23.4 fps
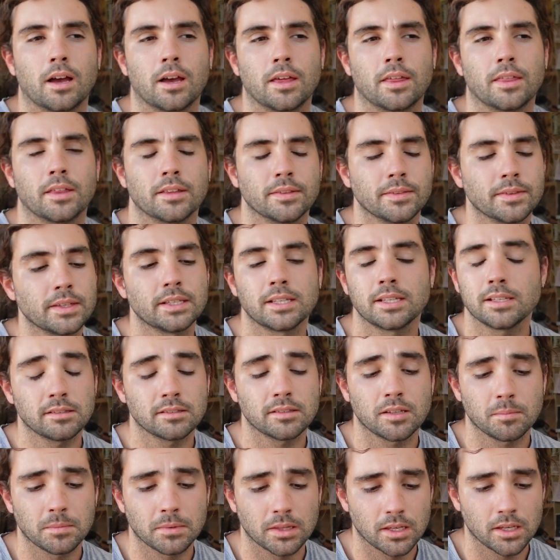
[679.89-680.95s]
and this isn't
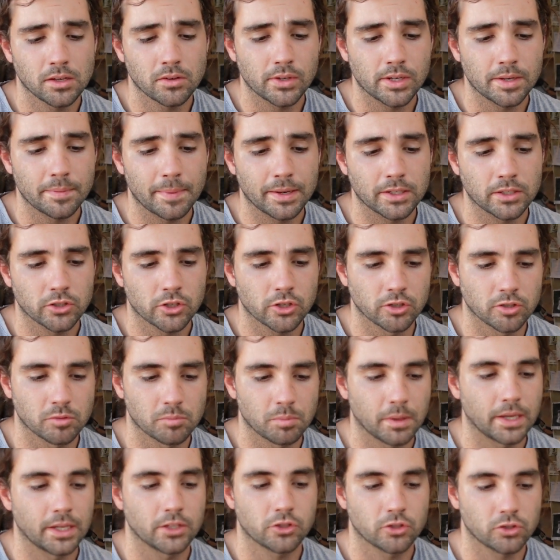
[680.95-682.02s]
something that he really mentioned, but
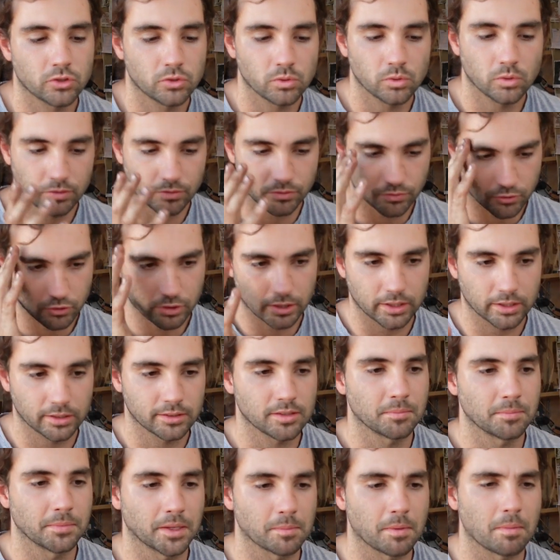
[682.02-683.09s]
it just sort of triggered
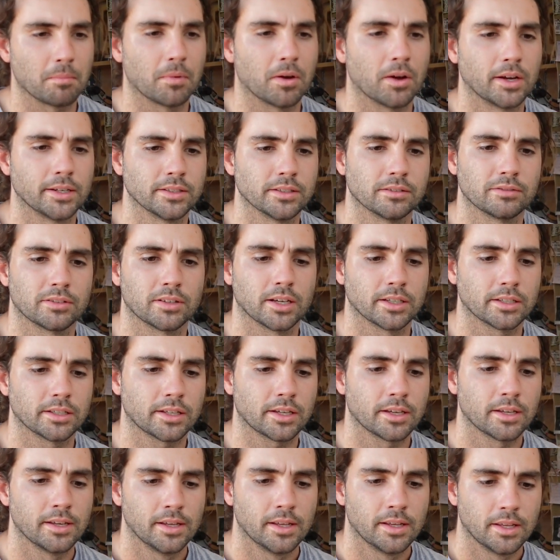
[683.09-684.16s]
something in my mind of like
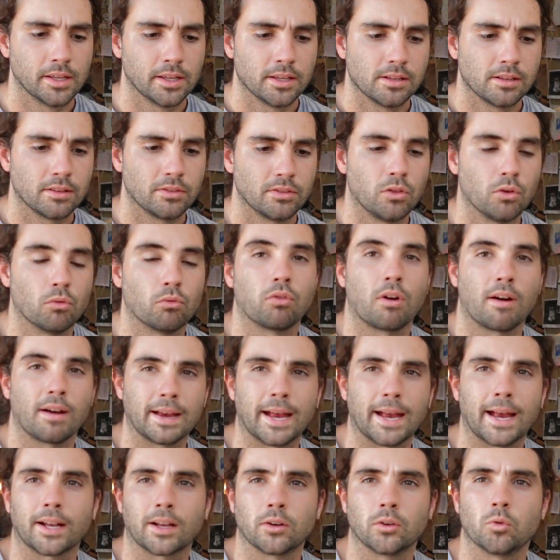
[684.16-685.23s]
the right
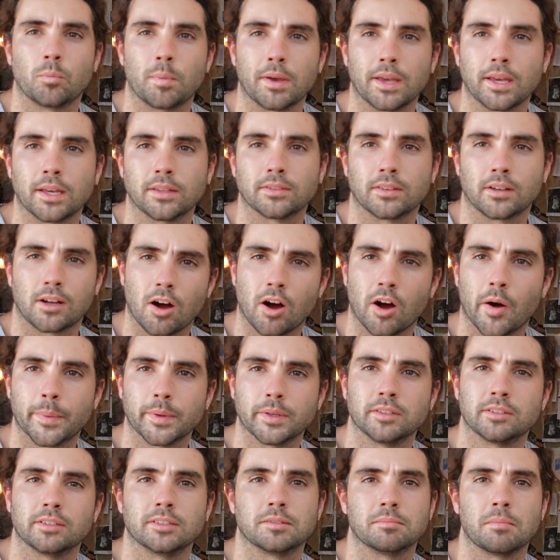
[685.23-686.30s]
angle being the
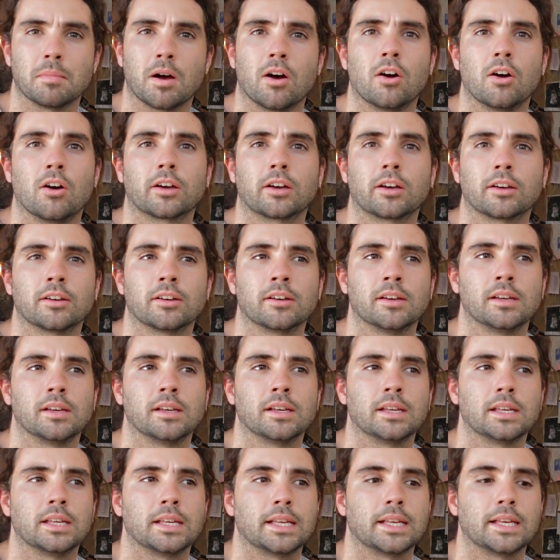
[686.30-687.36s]
carpenter's mark
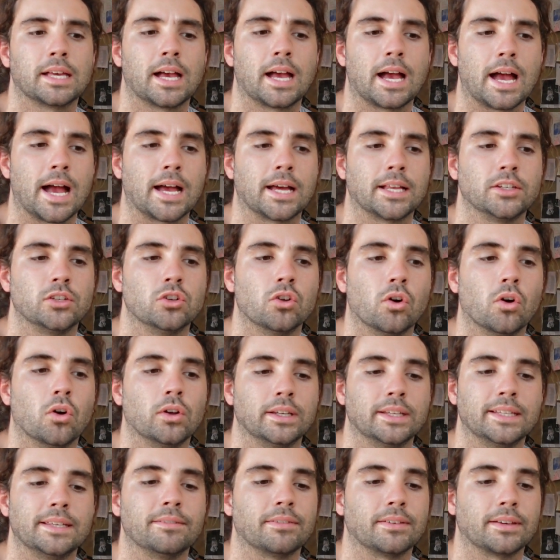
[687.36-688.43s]
and not
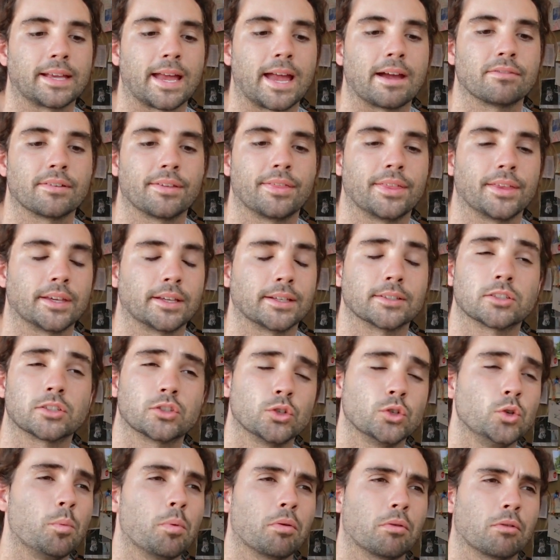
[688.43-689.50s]
leaving everything
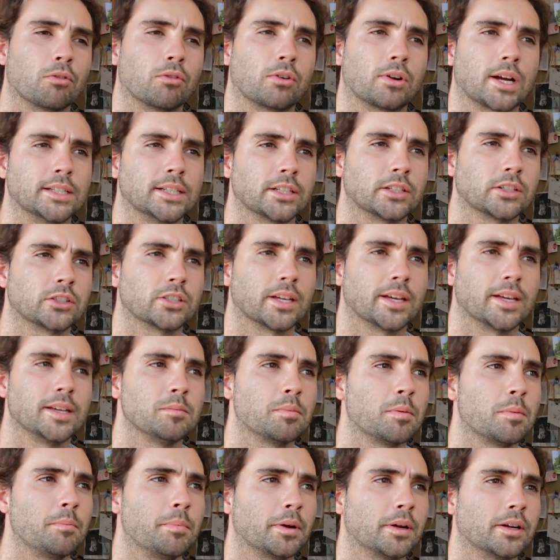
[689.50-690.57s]
super organic shape,
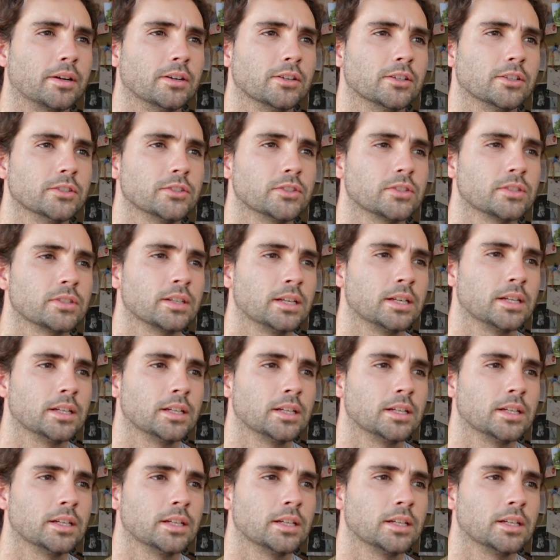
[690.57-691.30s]
because